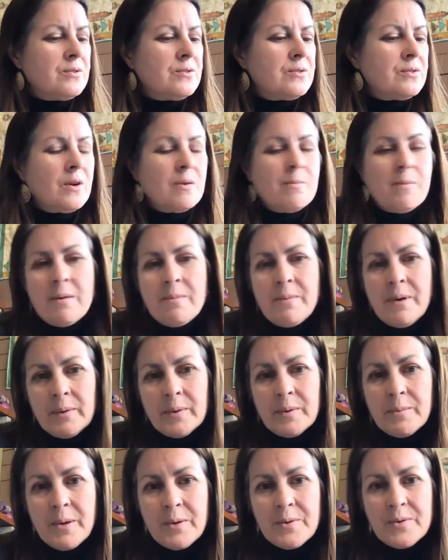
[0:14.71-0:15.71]
so I might be able
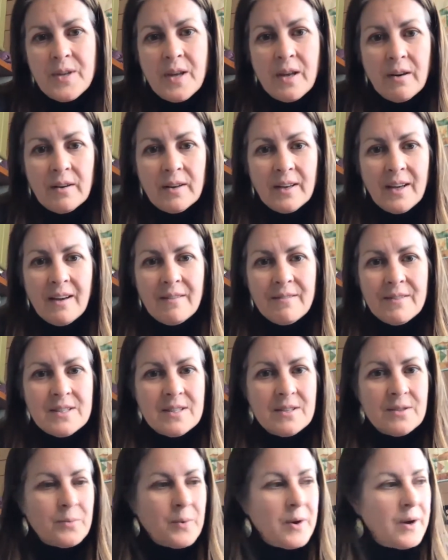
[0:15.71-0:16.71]
to post that on Canvas
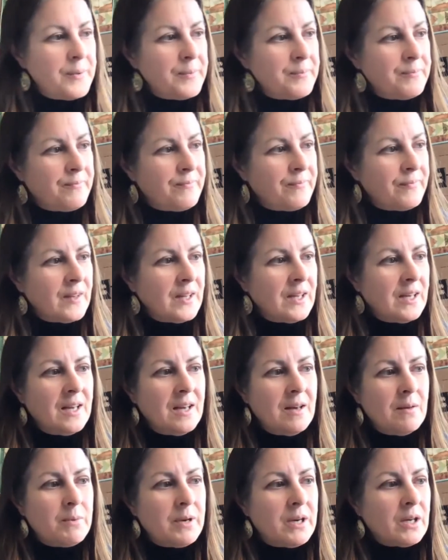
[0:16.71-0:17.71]
as well.
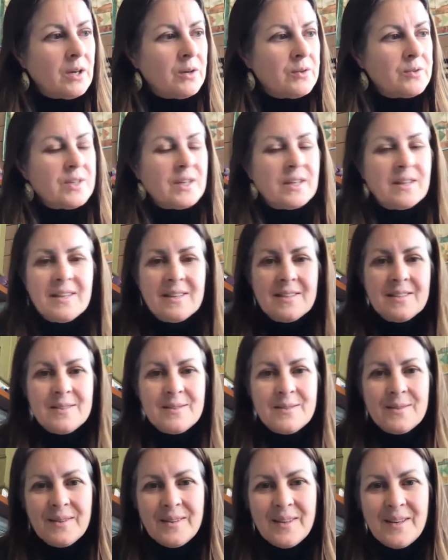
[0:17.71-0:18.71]
But it goes like this
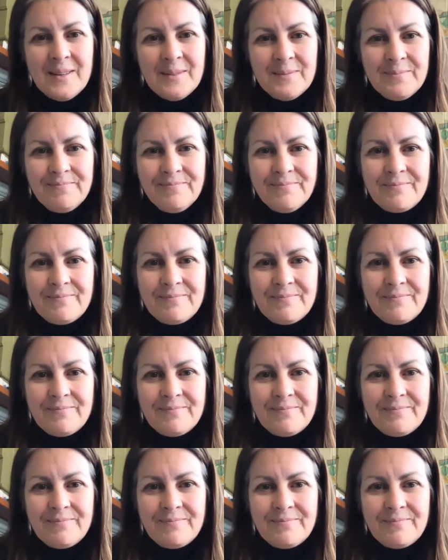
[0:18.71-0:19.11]
um,